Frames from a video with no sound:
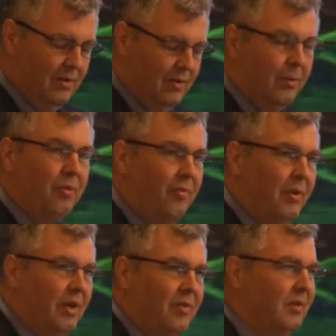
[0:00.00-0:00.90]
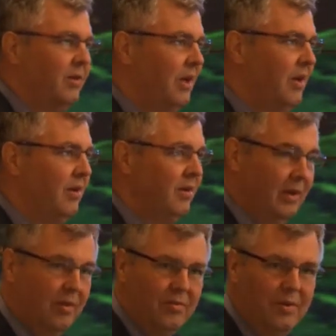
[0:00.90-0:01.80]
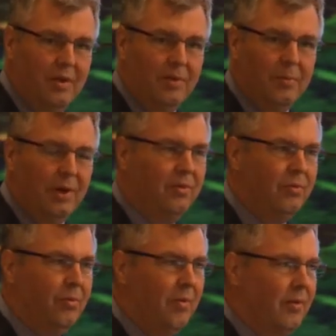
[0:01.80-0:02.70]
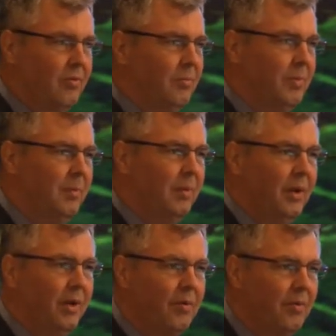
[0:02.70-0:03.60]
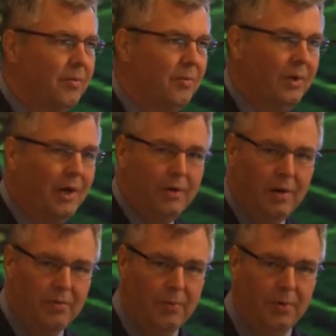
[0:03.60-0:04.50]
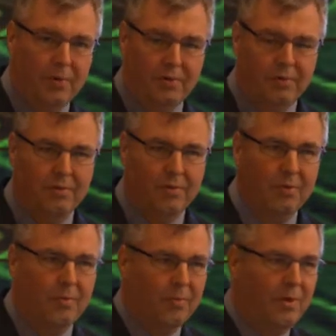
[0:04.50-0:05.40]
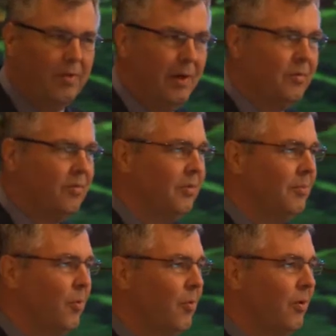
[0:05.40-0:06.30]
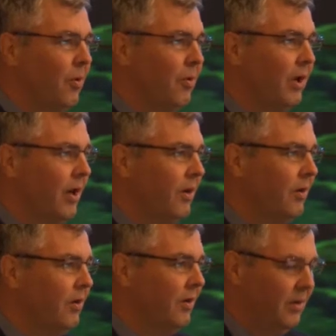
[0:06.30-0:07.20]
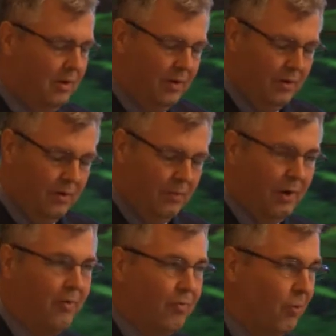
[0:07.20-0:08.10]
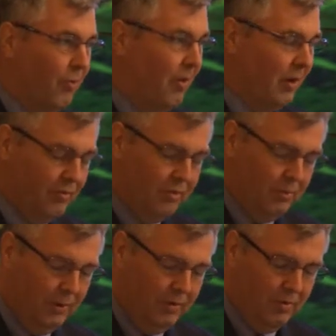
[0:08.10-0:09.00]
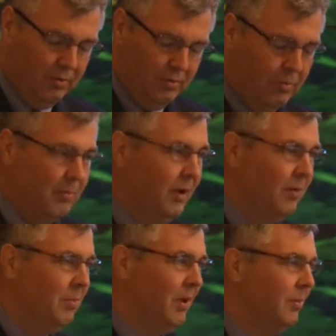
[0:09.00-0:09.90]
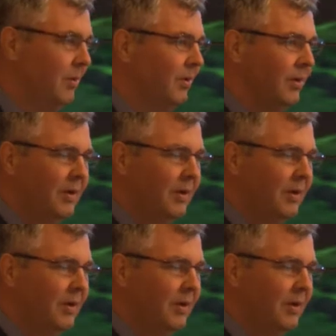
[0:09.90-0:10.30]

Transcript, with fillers: It was a fantastic day yesterday. We had 2,000 people here. We had, as we just heard, 3,000 more online. We had 4,000 tweets and 2 million people